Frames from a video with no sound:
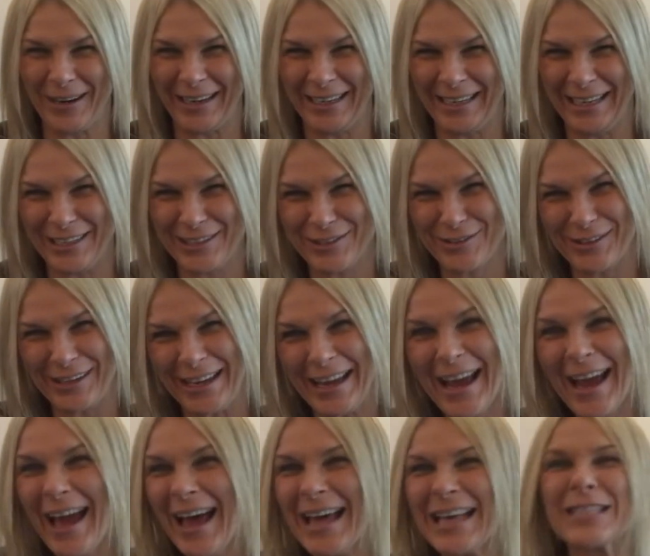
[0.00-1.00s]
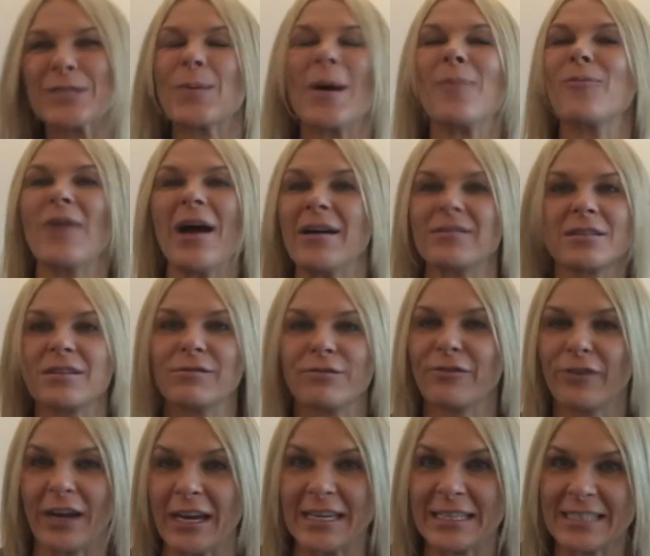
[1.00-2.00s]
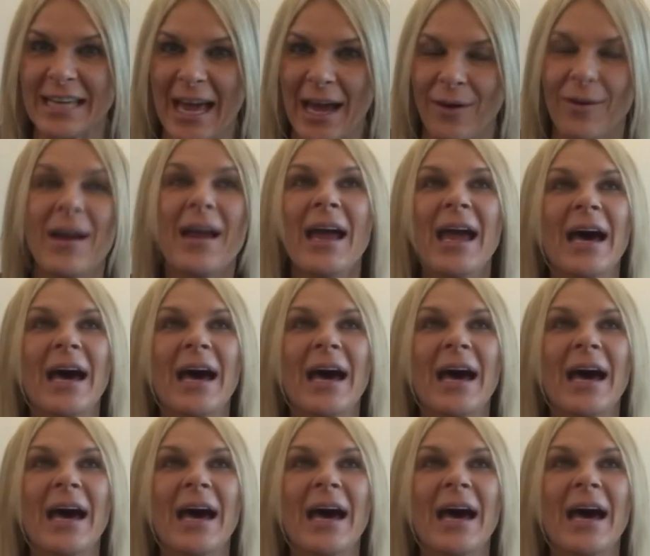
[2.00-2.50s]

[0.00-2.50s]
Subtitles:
literally swam round and freaked out,